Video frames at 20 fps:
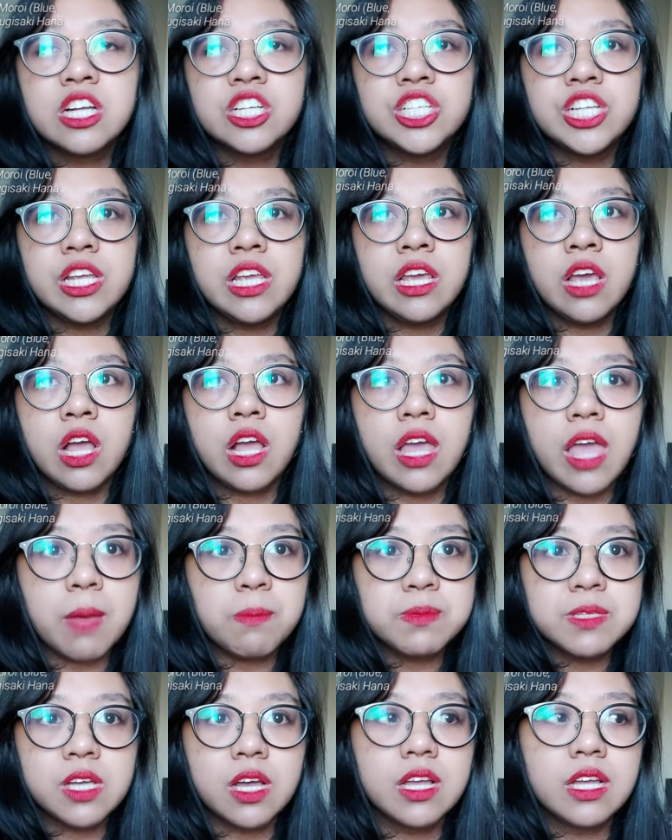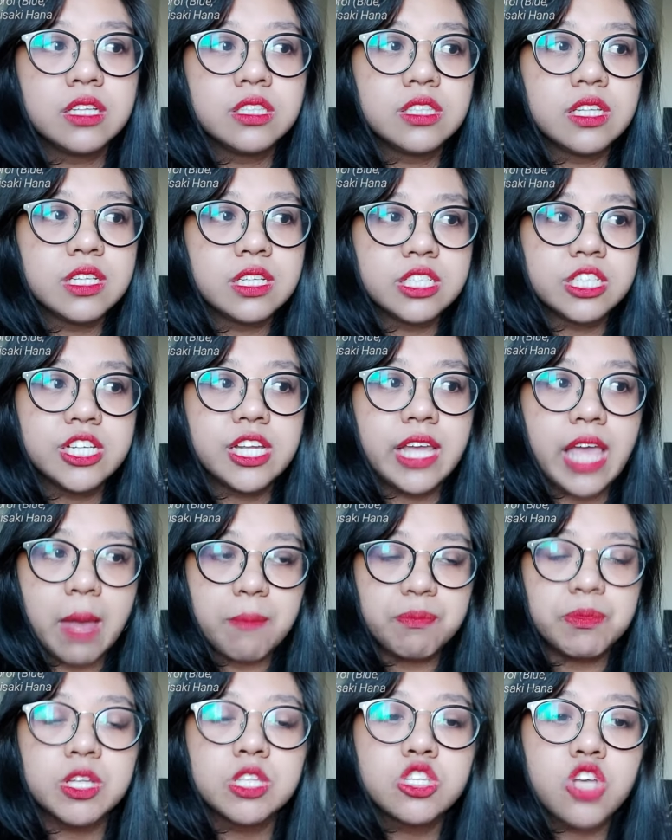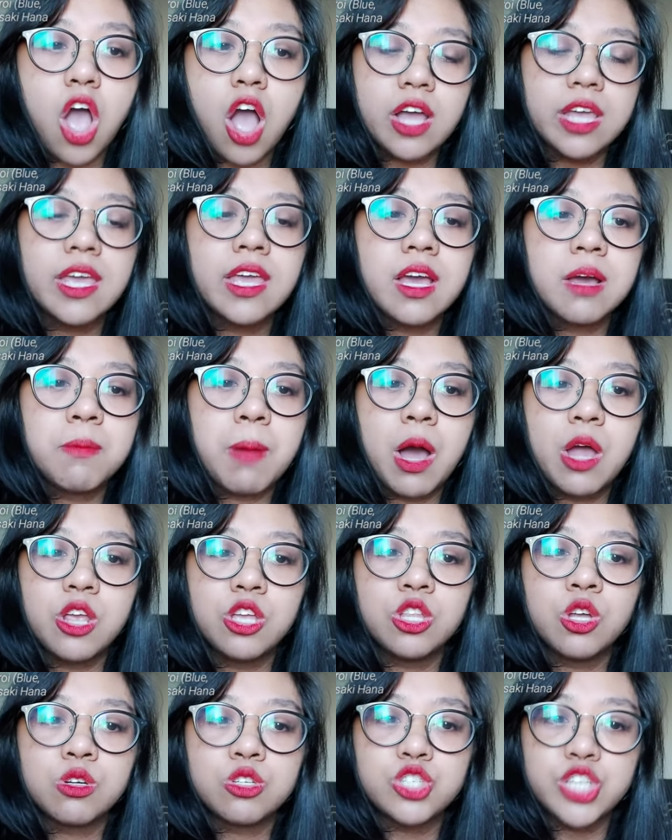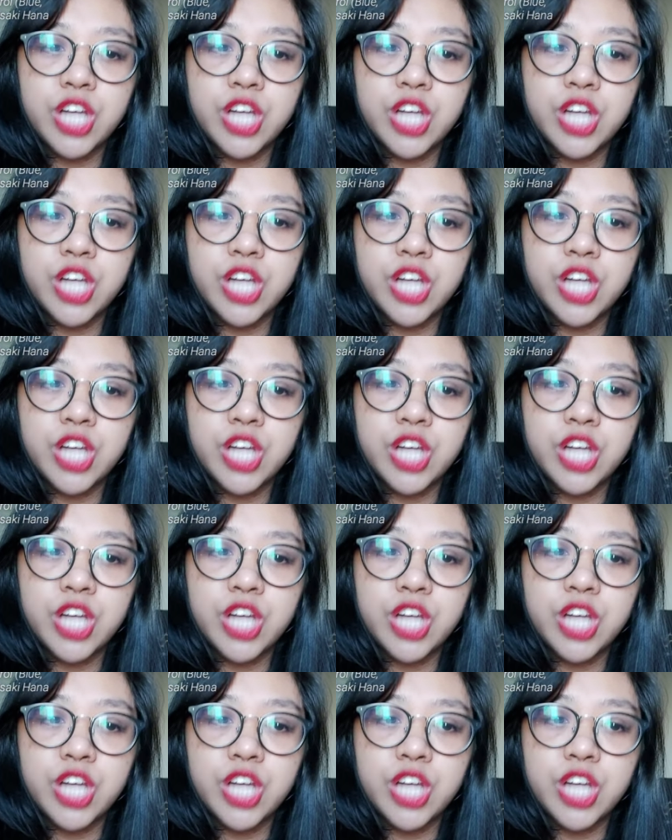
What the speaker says: She kept on talking about, you know,